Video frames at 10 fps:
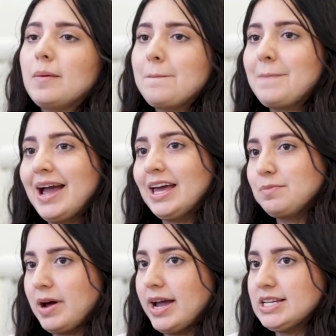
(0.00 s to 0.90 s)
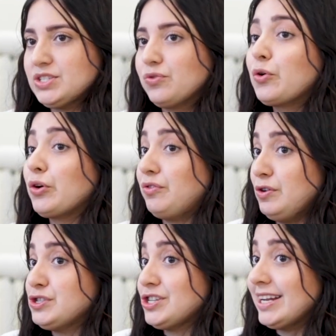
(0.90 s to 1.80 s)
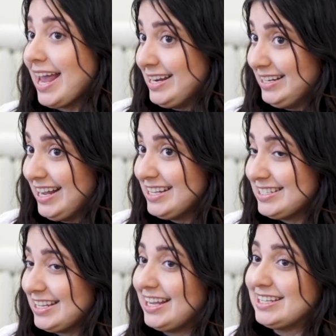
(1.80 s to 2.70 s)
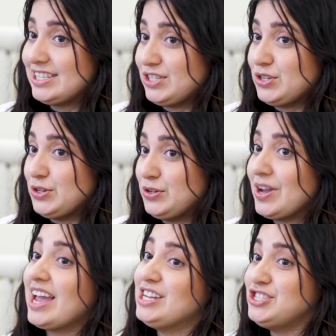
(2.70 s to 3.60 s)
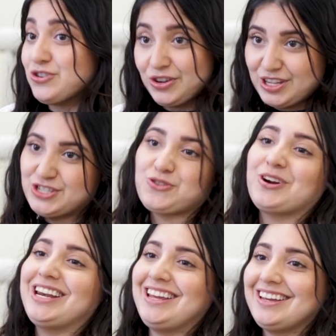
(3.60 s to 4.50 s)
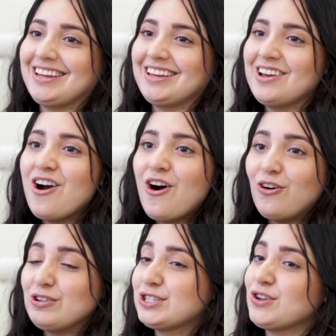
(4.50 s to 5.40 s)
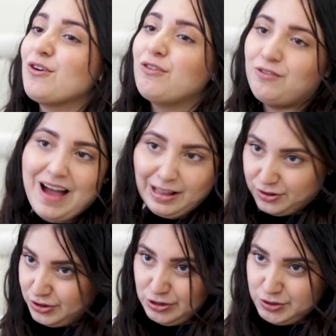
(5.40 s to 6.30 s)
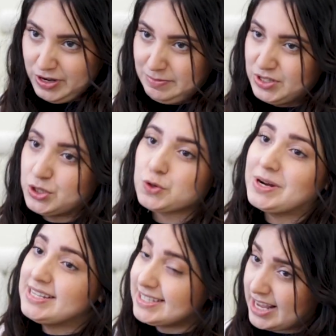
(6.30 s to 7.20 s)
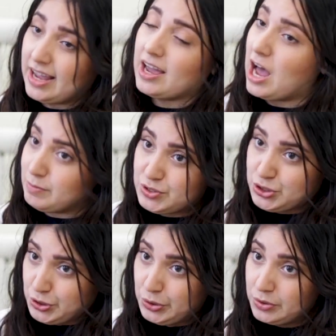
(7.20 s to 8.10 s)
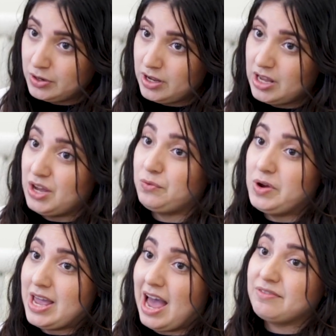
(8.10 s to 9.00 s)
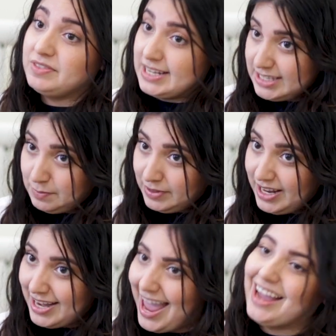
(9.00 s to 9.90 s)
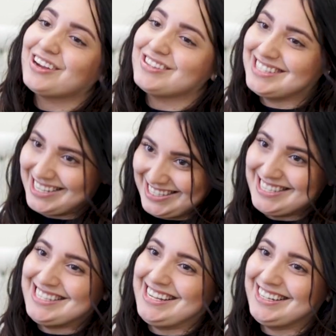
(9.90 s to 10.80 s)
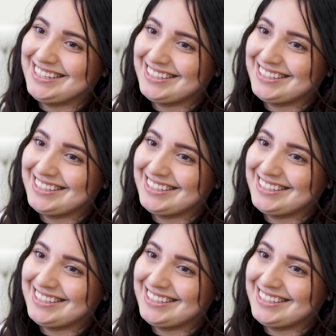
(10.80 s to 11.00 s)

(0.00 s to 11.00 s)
My advice for future candidates is to enjoy the journey. Also, follow your dreams. Dreams can come true if we have discipline and consistency.